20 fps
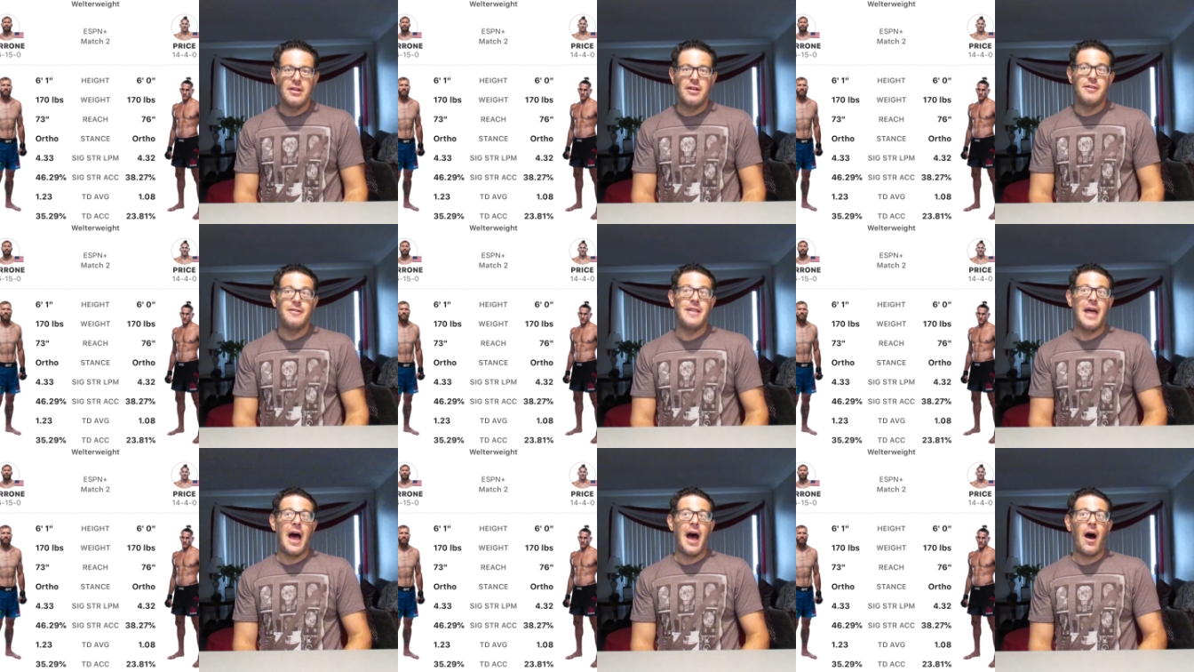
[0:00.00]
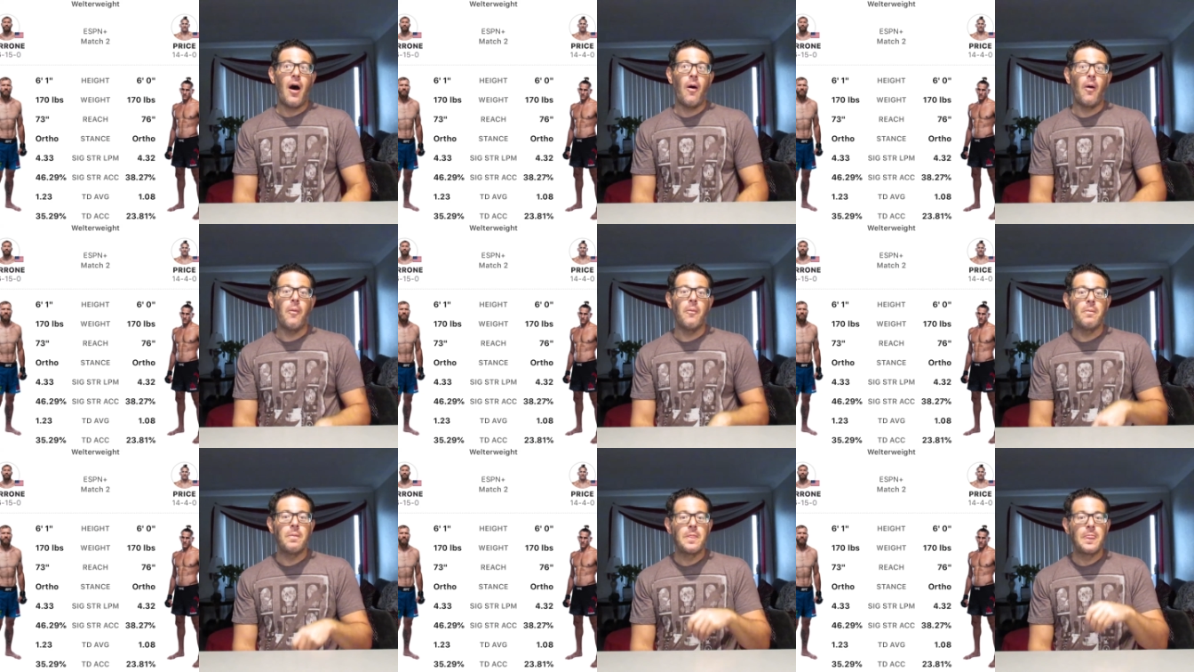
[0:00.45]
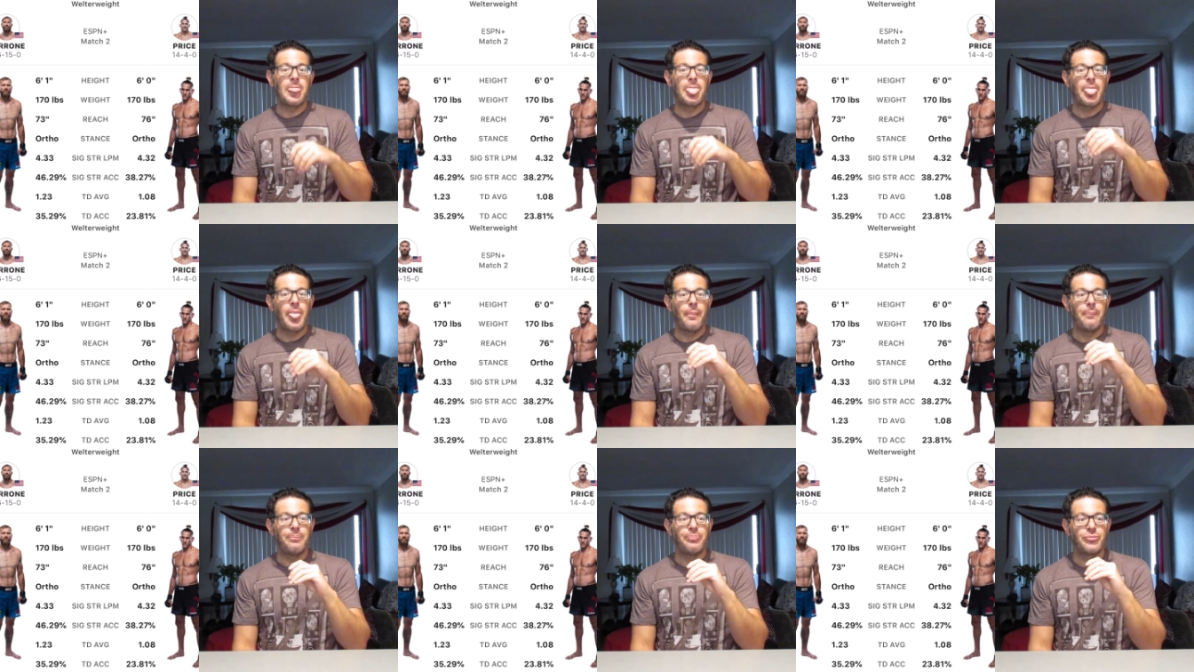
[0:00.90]
Now,
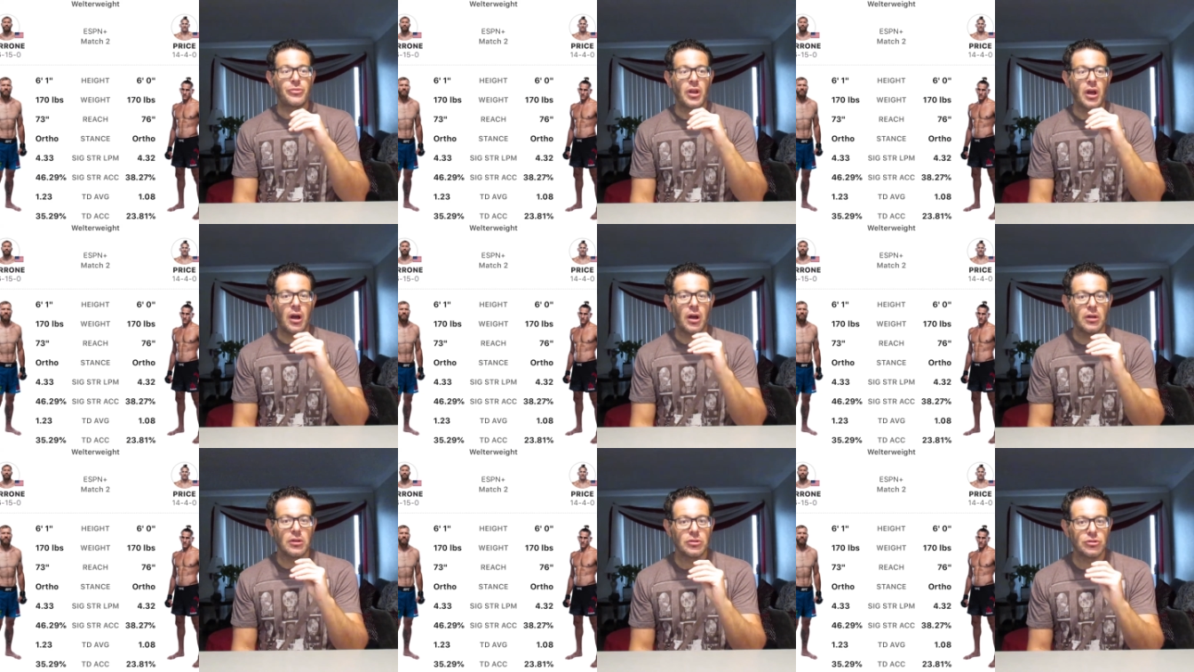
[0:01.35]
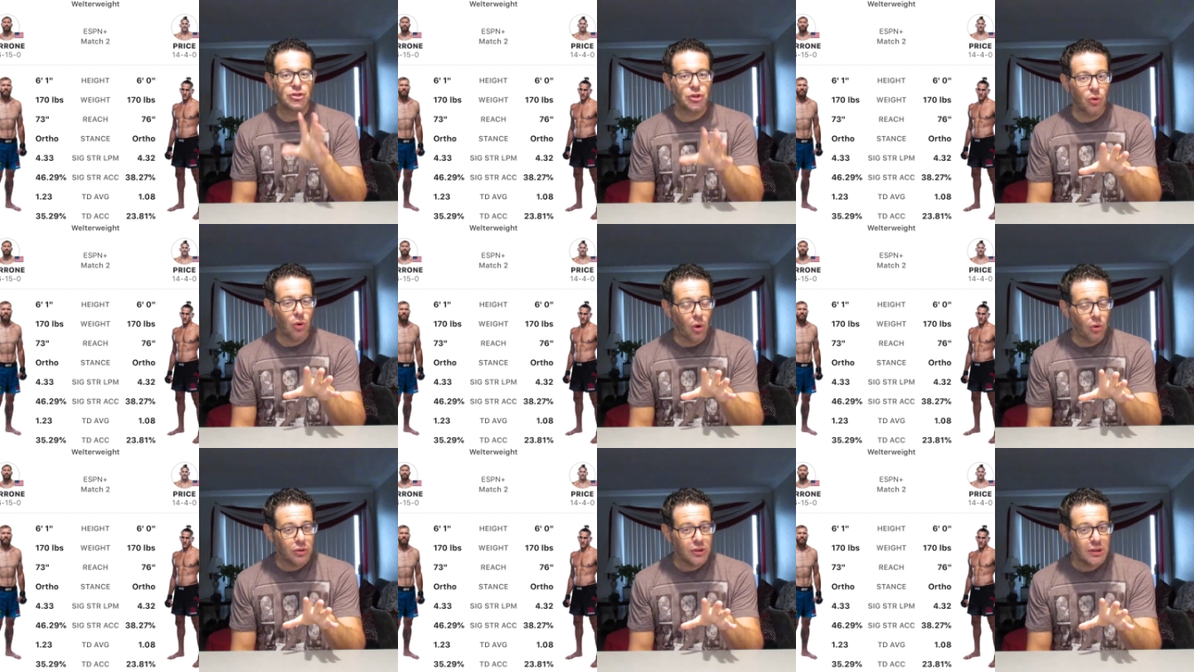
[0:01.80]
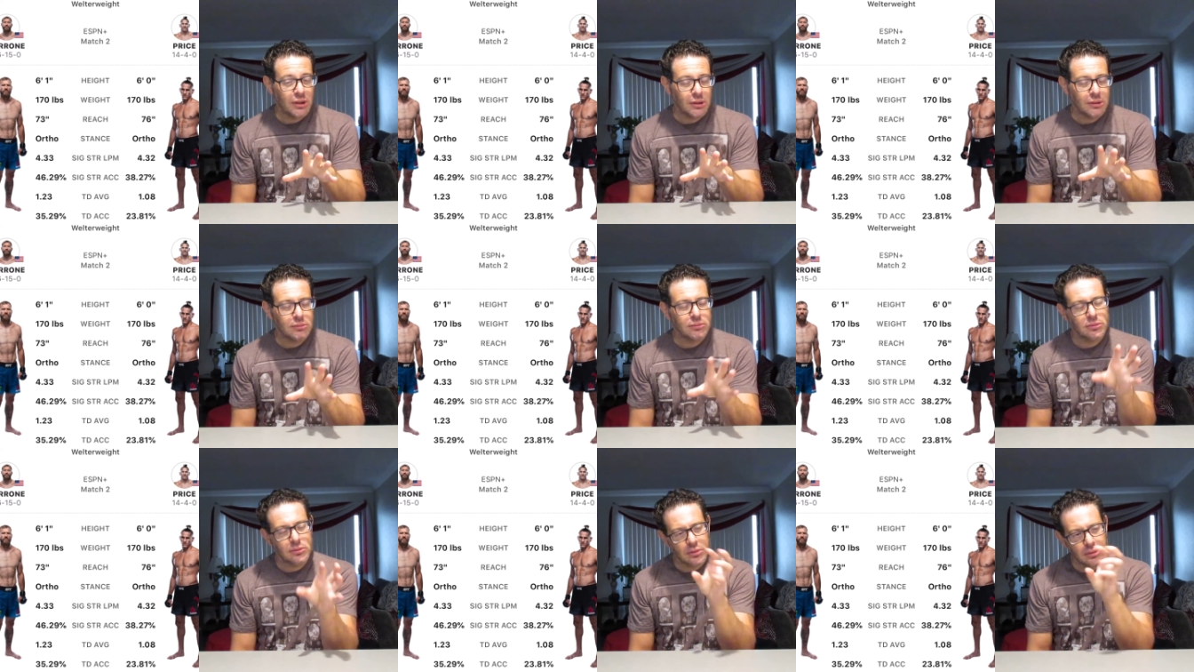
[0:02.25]
Cerrone